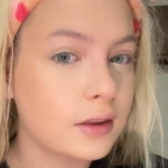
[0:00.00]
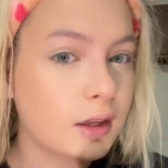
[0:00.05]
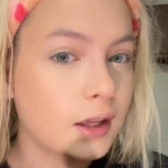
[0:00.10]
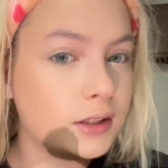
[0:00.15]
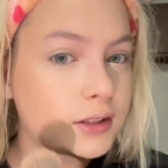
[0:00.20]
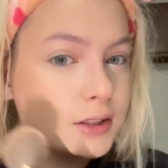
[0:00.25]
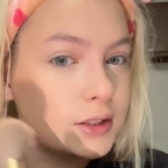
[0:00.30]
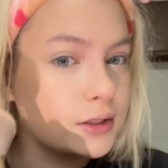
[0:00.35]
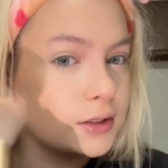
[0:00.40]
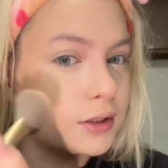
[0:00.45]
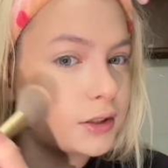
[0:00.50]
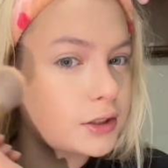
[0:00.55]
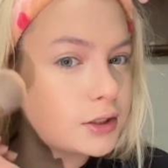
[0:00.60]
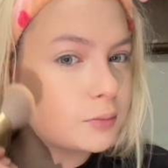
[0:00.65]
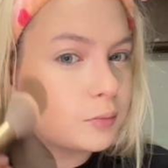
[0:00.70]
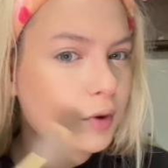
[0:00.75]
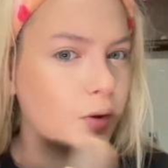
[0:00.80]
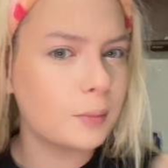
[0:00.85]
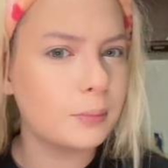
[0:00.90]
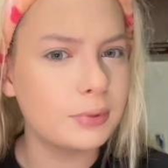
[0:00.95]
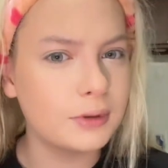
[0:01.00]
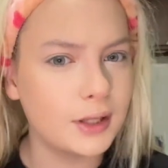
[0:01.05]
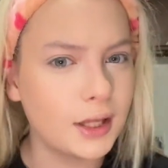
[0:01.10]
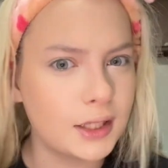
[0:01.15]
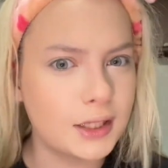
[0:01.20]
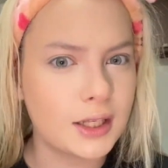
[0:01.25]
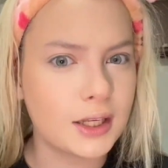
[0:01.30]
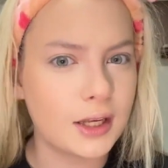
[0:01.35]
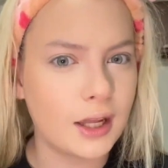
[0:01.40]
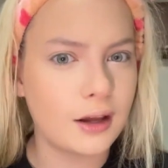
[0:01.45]
It just looks more
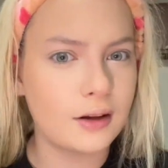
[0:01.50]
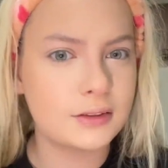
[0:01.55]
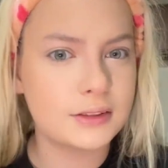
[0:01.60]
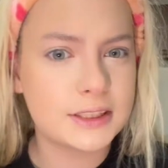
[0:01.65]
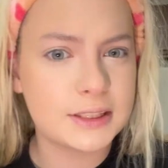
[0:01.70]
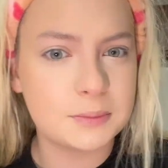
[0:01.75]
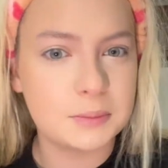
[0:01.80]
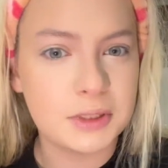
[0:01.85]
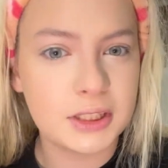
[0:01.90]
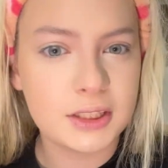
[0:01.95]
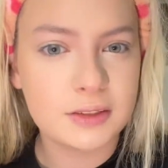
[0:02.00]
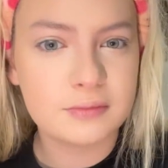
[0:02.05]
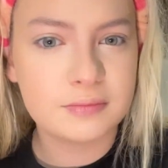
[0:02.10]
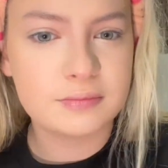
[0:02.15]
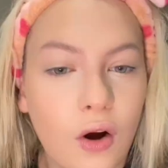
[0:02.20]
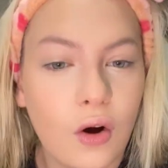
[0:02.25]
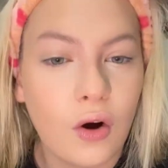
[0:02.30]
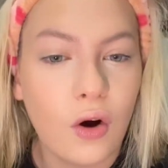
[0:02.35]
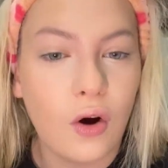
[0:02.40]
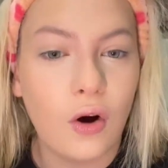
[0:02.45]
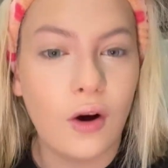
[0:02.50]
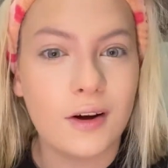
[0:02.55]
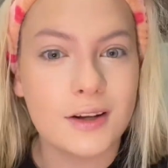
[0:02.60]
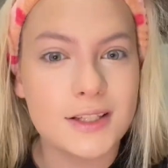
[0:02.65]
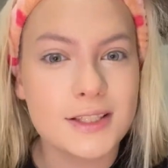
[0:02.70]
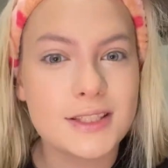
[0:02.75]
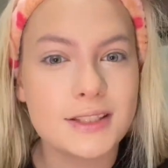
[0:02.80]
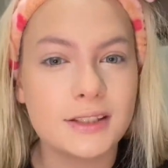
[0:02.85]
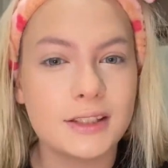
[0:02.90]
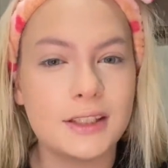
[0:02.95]
blended out to me.
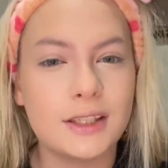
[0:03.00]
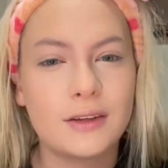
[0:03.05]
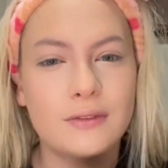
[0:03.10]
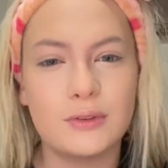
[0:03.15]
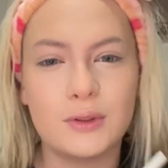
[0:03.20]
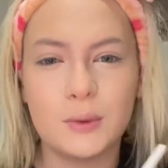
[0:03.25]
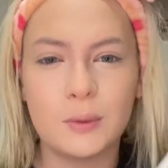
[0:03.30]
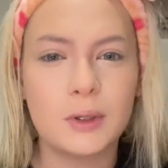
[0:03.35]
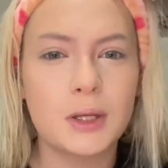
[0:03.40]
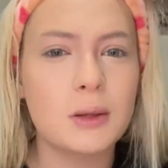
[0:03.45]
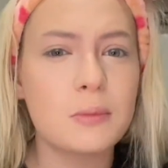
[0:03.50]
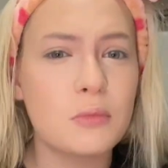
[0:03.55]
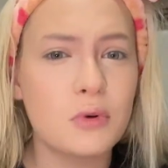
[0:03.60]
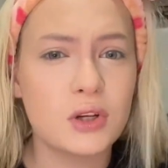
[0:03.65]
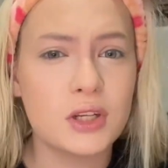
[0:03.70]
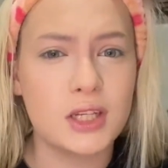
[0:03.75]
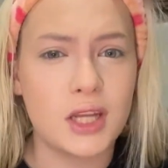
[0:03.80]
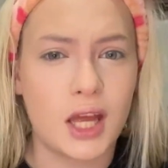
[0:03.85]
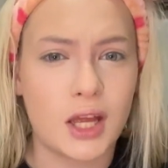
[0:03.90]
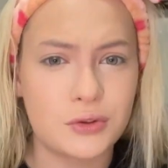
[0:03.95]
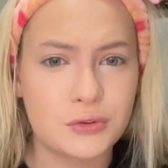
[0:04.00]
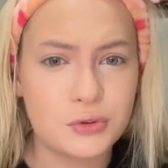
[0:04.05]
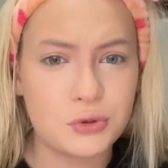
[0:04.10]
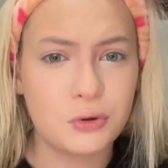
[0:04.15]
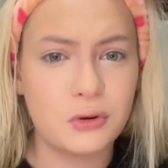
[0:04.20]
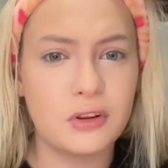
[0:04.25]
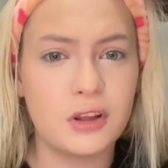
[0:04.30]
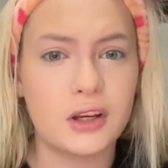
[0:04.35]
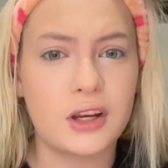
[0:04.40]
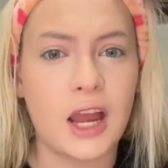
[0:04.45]
Honestly, if you want a more
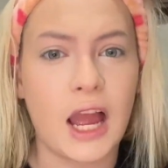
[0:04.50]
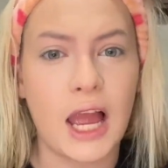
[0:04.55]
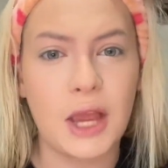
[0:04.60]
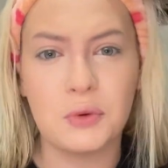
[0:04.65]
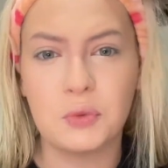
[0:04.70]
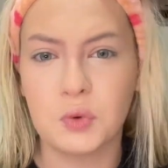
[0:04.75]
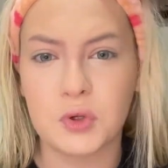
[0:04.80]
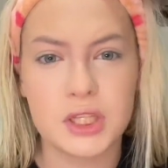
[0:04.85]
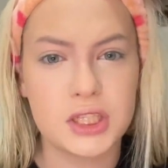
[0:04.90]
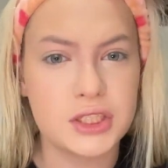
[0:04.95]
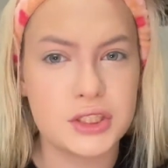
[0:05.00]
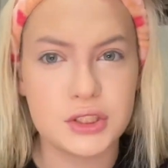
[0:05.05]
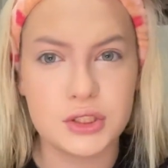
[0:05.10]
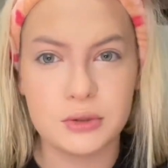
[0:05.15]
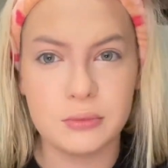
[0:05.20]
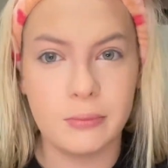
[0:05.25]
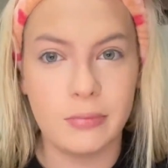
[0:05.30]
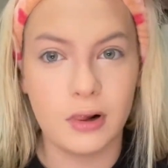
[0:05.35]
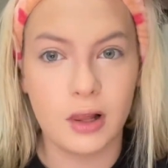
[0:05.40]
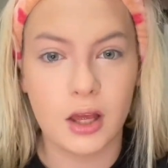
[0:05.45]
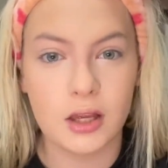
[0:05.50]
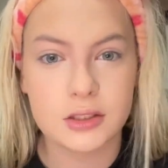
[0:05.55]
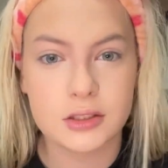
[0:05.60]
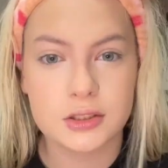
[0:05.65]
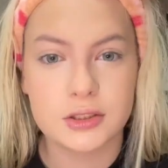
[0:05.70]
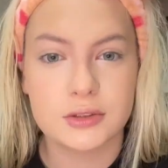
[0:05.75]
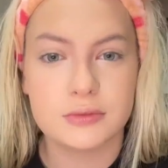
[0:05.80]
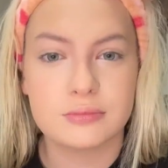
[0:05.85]
natural look, I wouldn't do blush.